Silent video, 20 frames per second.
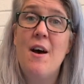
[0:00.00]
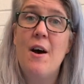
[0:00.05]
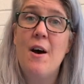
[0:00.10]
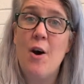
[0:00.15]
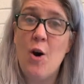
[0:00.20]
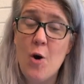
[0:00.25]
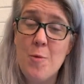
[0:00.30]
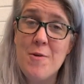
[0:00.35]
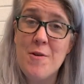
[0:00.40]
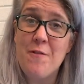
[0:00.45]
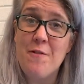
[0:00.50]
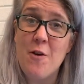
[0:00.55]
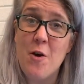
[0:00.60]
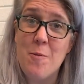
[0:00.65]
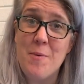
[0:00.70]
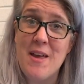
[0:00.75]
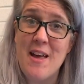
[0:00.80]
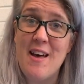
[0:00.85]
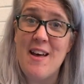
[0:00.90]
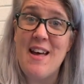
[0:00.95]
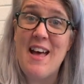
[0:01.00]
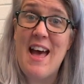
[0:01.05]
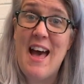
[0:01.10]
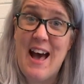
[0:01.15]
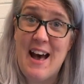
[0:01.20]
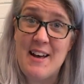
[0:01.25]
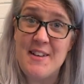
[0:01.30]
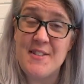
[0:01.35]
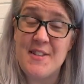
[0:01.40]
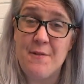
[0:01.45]
homophobia
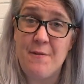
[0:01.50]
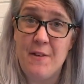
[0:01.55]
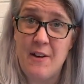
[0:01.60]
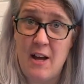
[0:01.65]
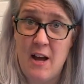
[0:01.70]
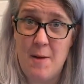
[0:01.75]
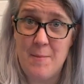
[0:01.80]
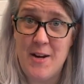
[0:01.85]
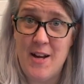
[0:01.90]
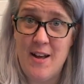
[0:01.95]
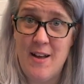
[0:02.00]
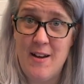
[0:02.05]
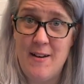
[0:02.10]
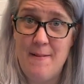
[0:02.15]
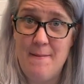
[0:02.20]
as a phenomenon.